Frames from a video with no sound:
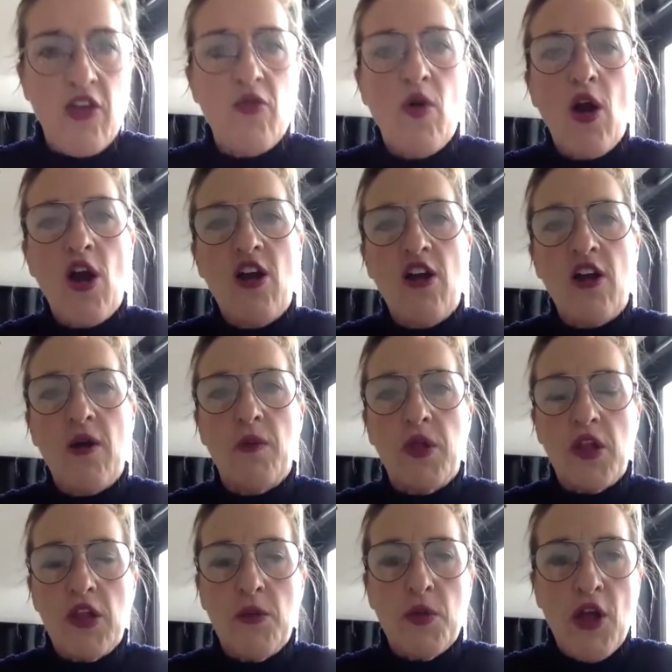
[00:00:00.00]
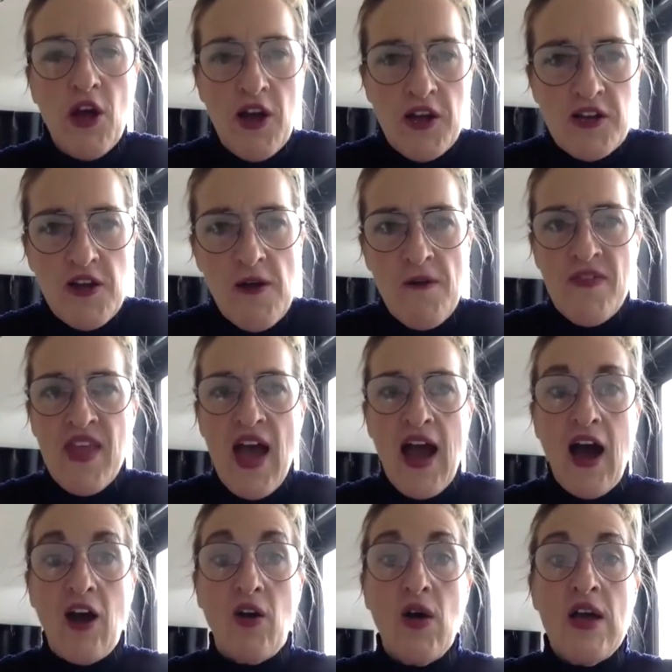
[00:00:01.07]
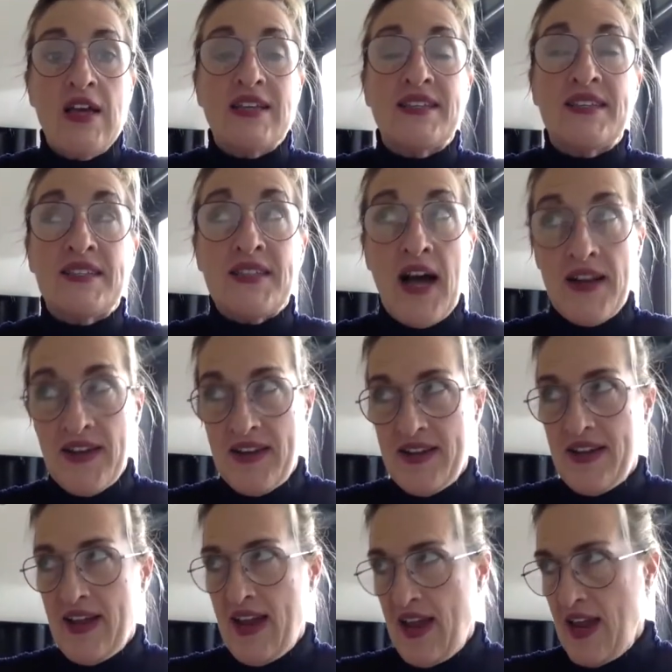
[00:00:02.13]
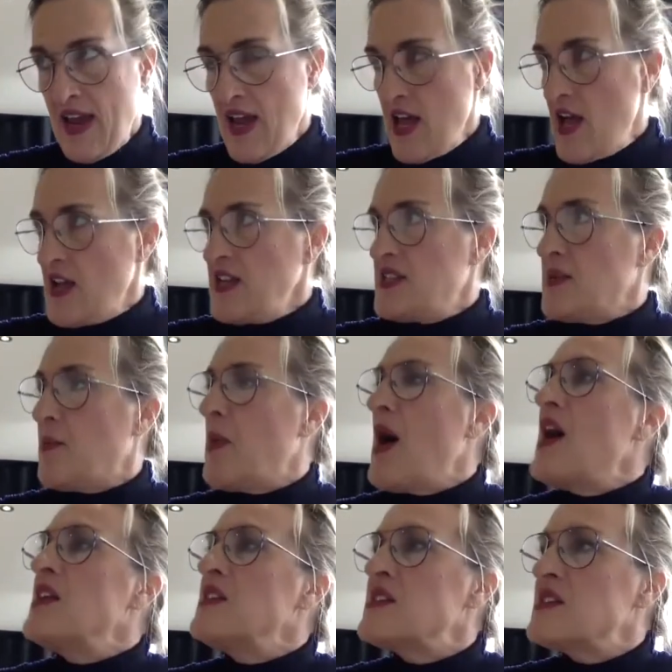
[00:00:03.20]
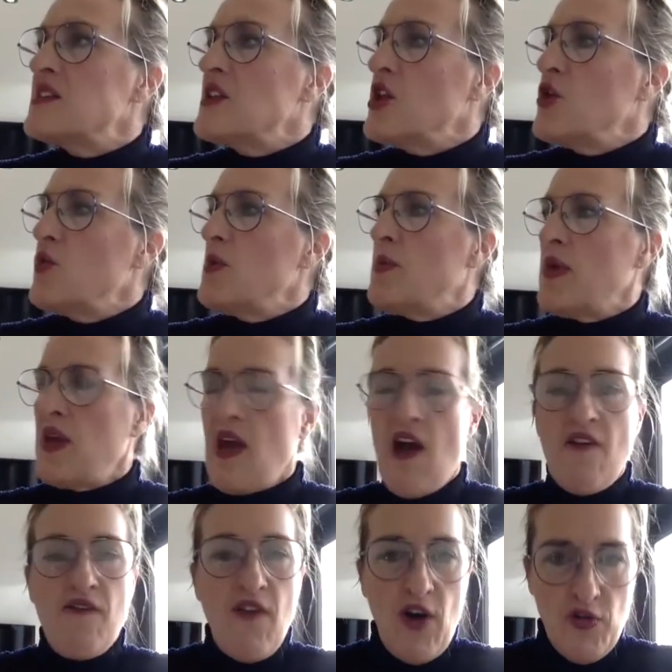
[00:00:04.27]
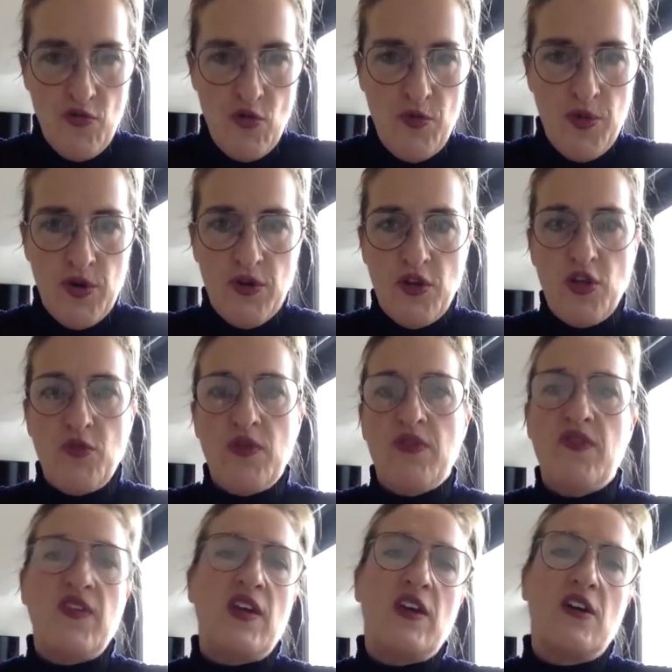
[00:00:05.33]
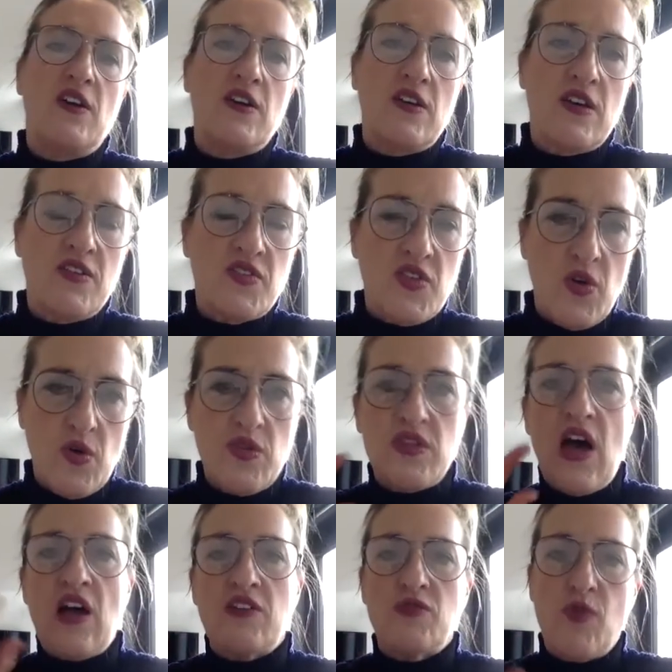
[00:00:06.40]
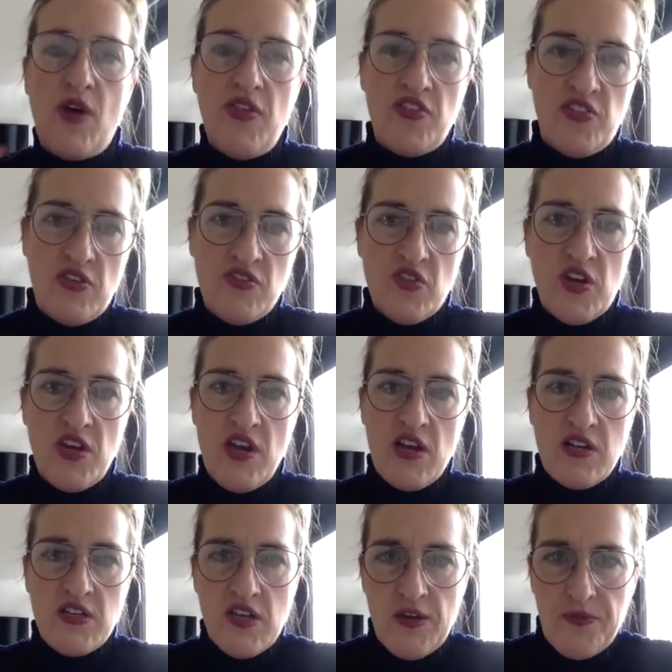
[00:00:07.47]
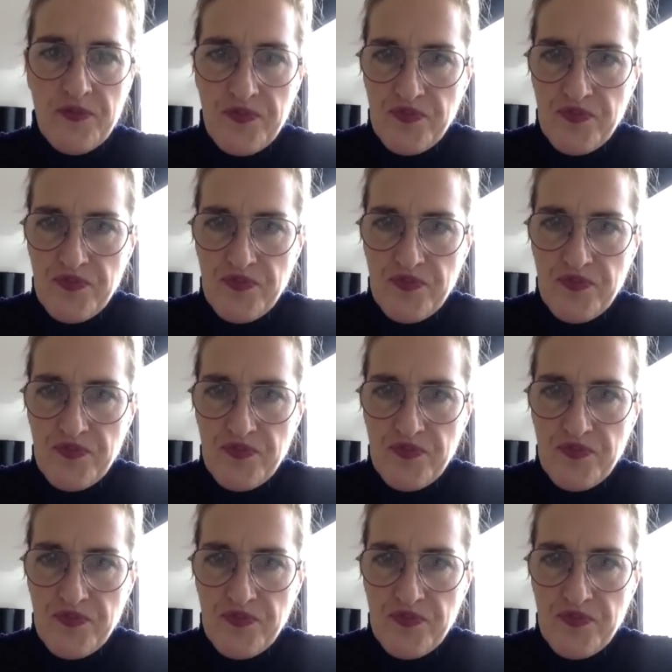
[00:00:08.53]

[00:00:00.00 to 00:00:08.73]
you are completely blind, how suddenly dependent you would be, how vulnerable you would feel. So that's why those things are connected.